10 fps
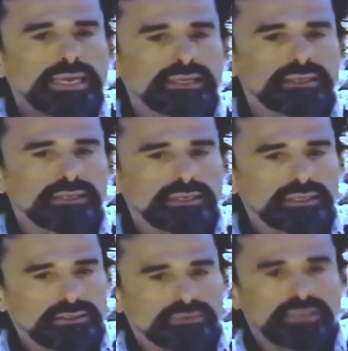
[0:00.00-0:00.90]
in,
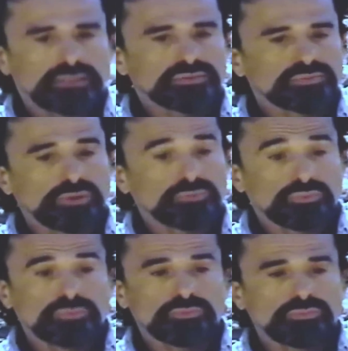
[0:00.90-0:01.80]
it has been
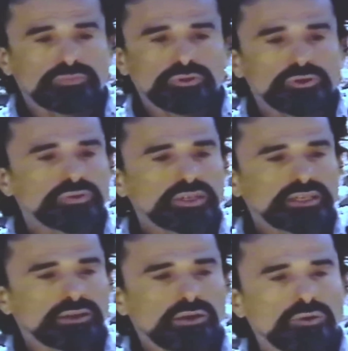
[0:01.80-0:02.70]
proven
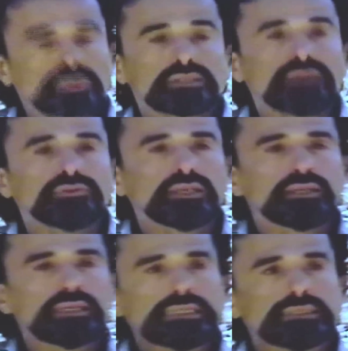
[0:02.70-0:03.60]
in almost
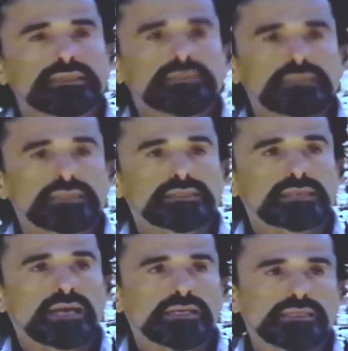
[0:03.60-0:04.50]
every
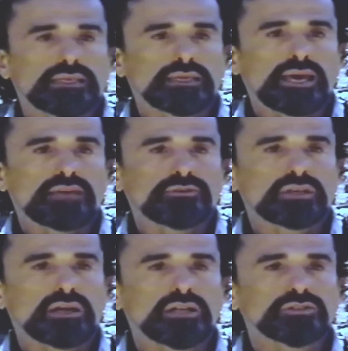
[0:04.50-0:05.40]
indigenous hunting and
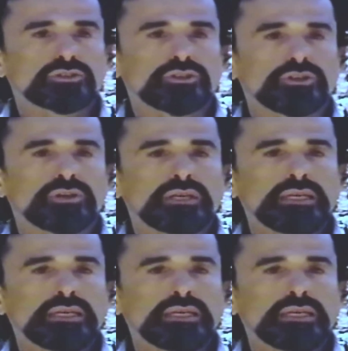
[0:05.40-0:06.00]
gathering culture,